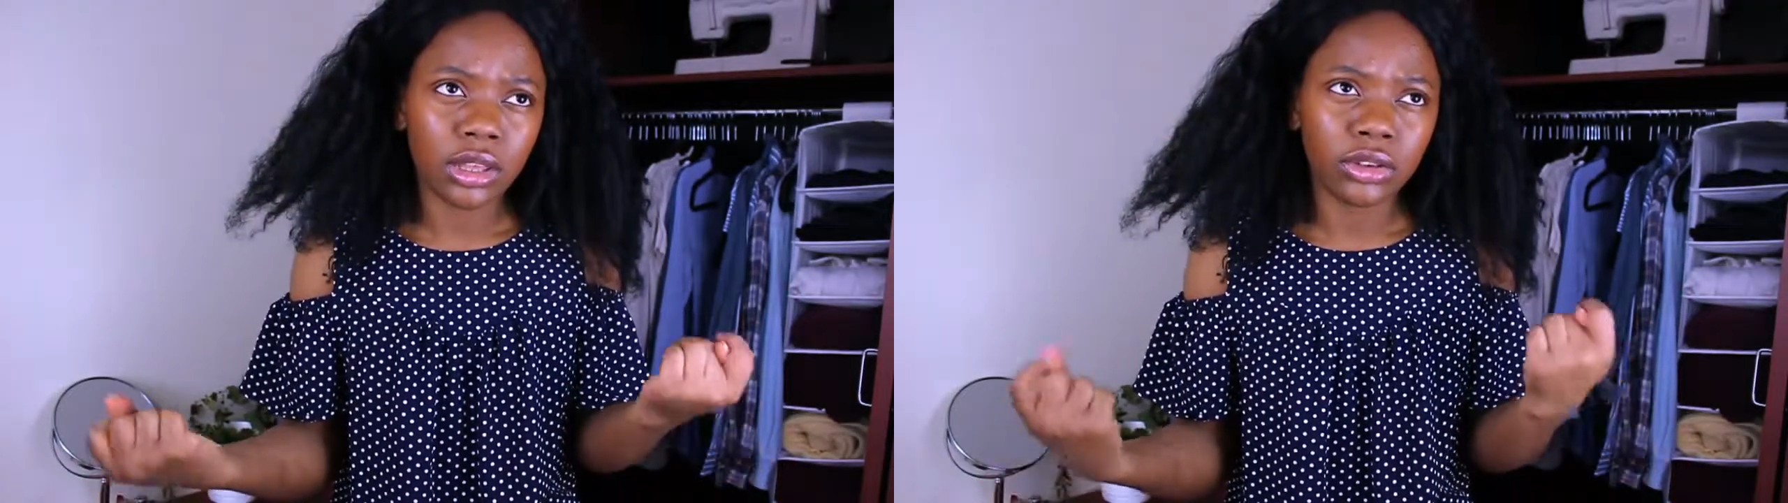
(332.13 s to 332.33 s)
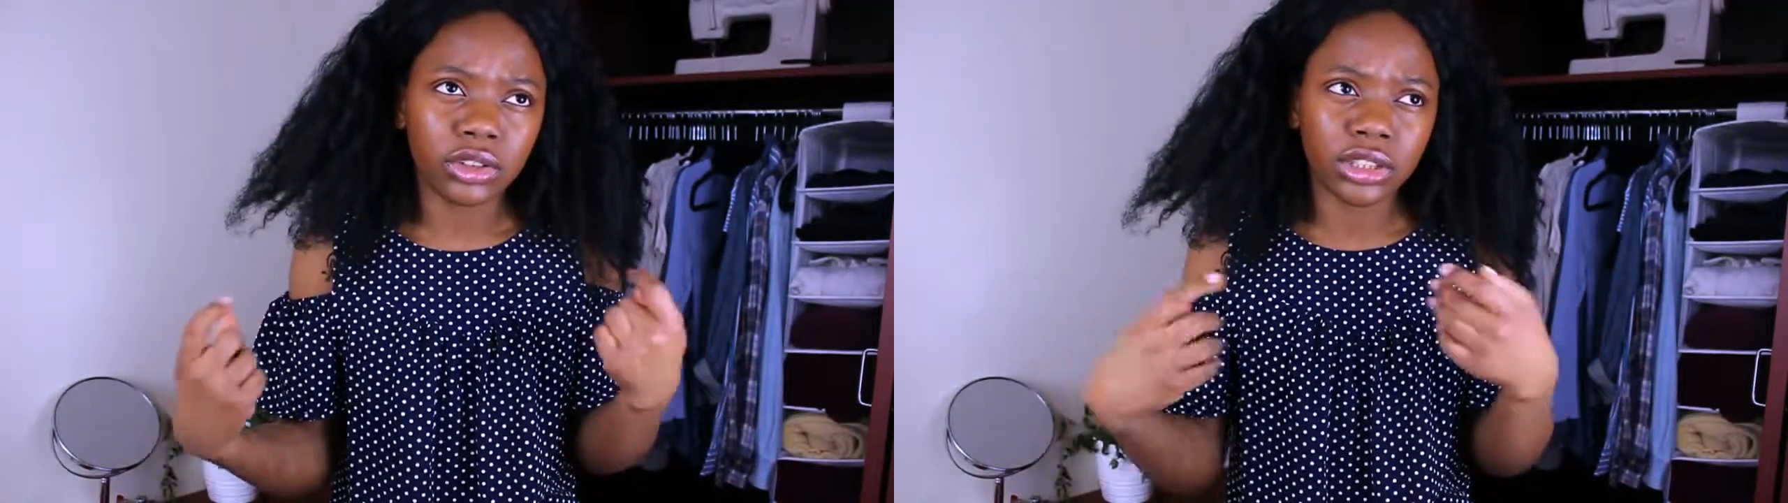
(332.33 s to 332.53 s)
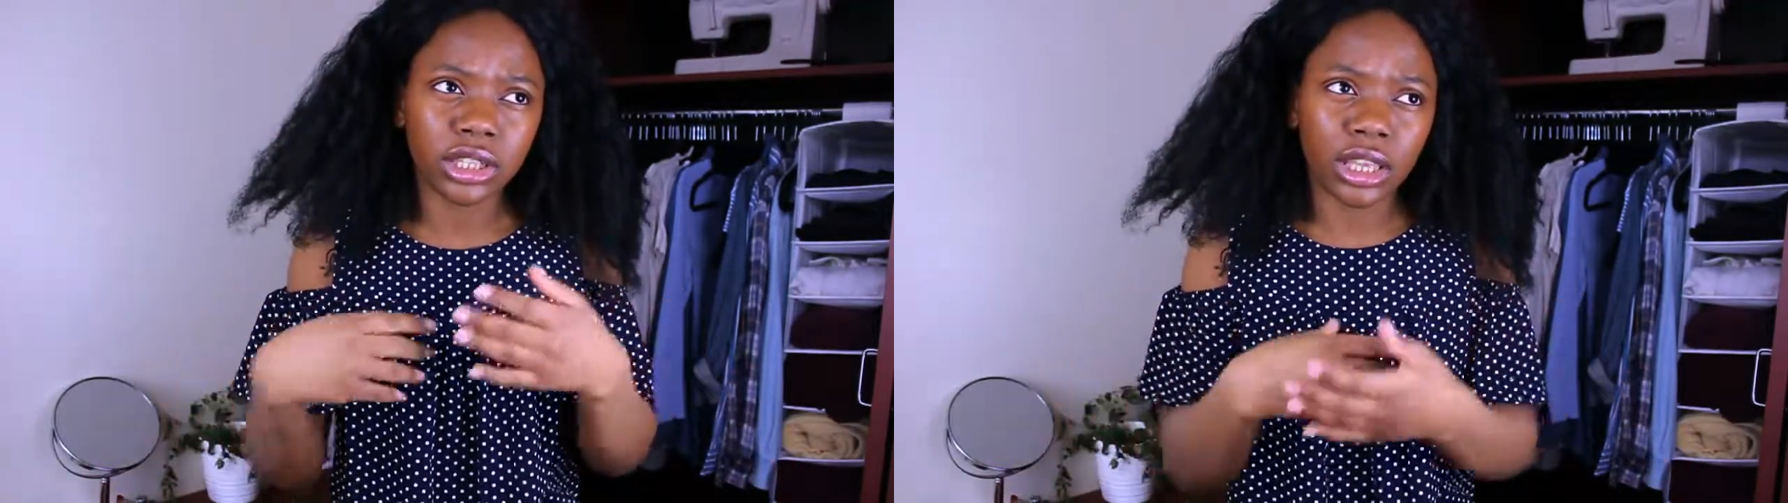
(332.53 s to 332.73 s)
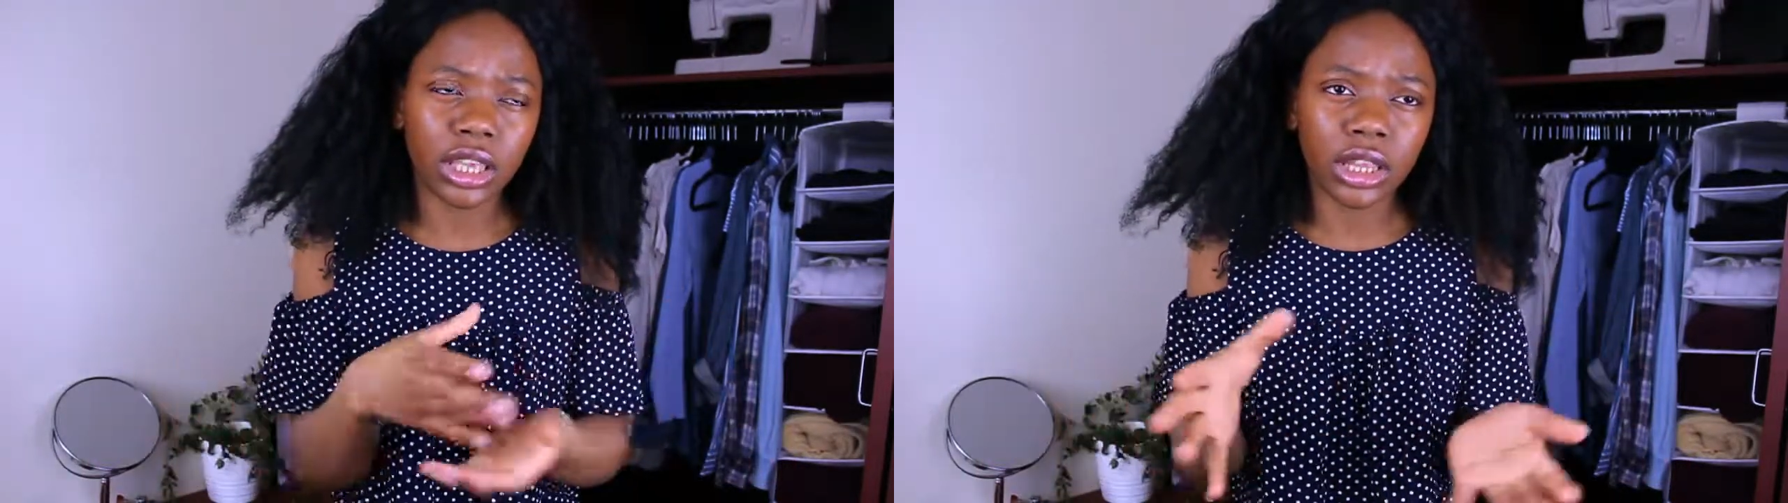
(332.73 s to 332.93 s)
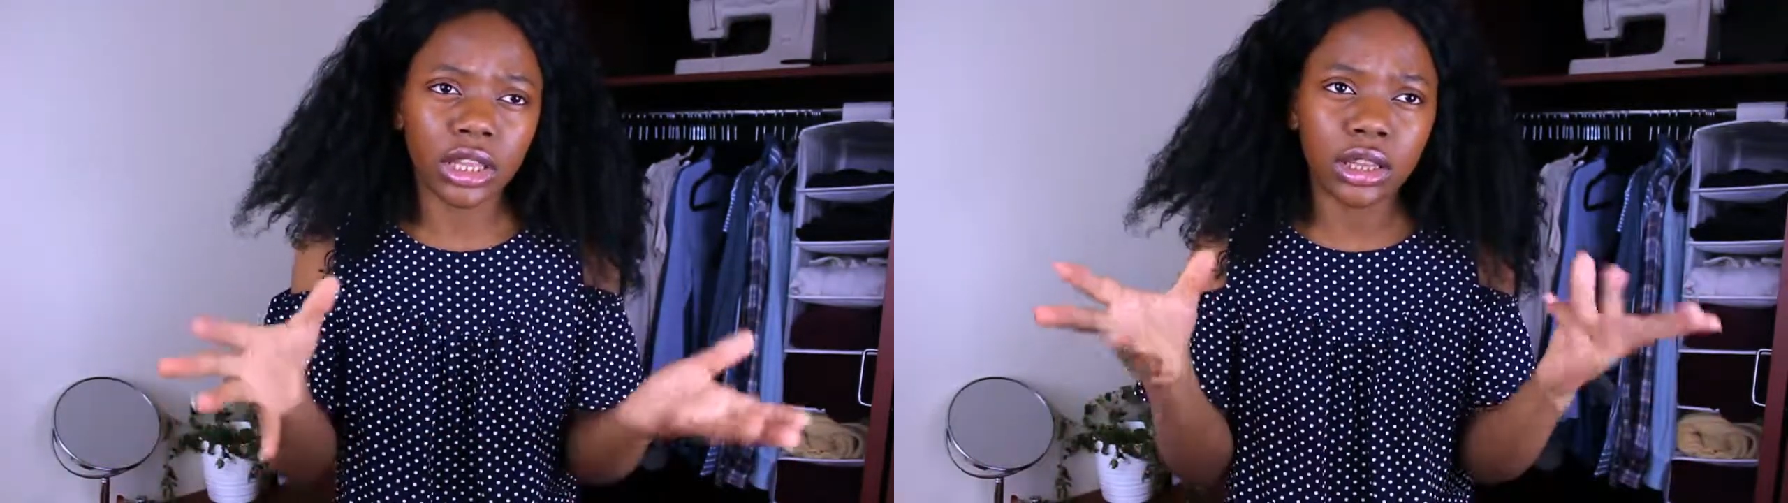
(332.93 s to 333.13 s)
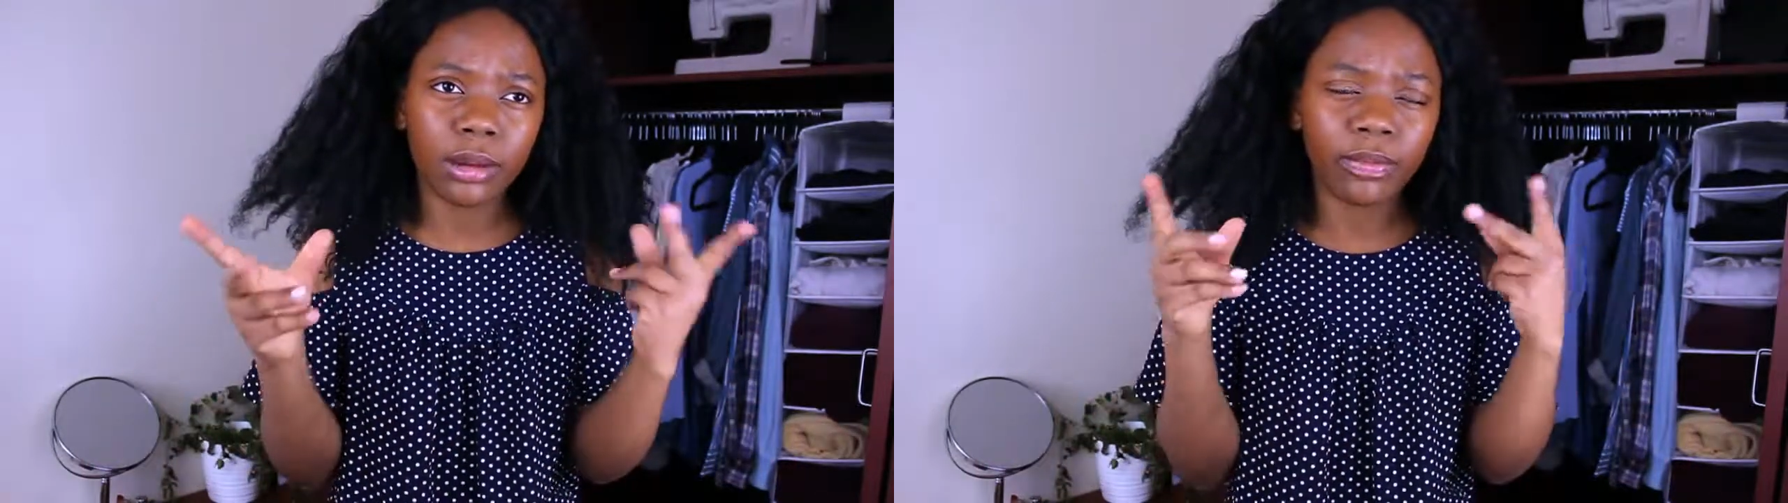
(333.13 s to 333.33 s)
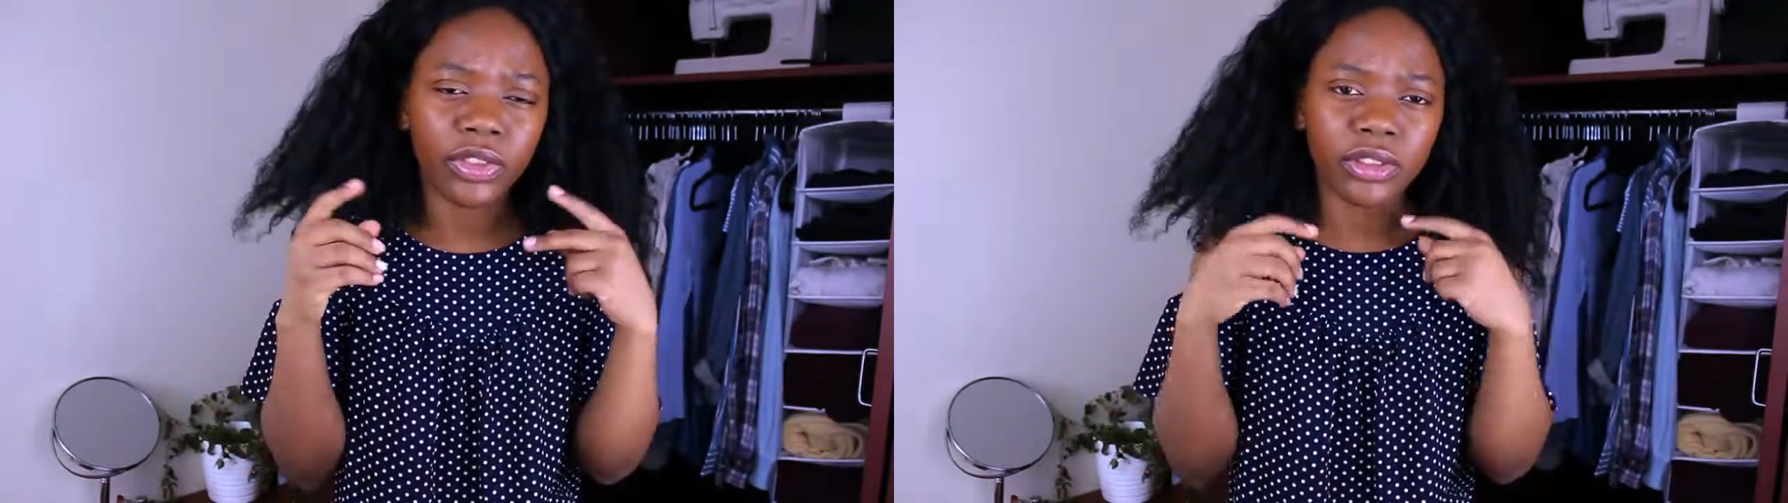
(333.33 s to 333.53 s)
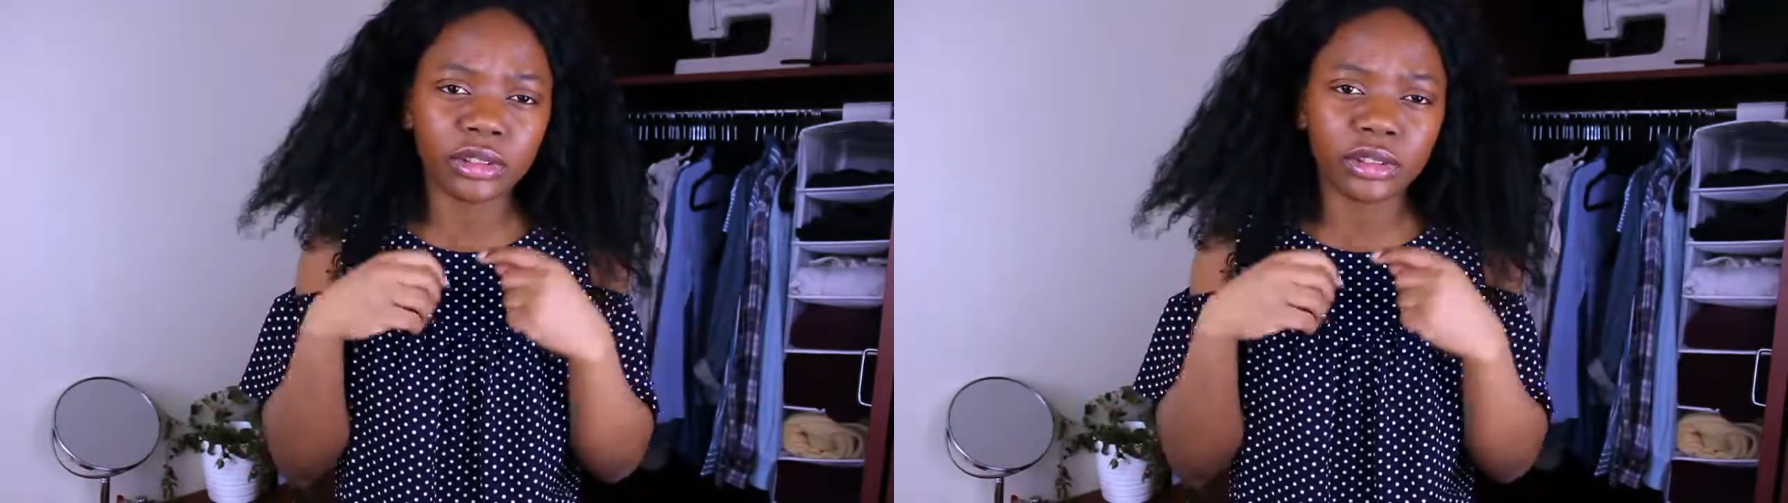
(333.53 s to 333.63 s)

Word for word: You're just like killing them